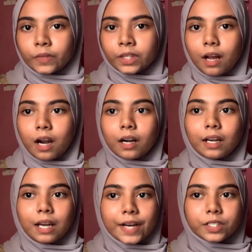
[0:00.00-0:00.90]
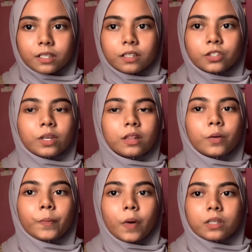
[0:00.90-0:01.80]
are large, shallow
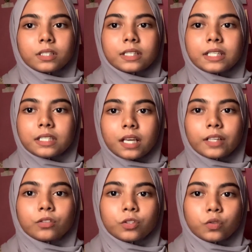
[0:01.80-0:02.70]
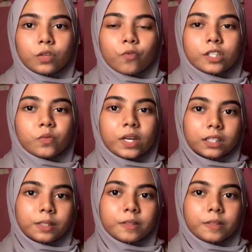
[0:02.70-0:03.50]
ponds designed to treat wastewater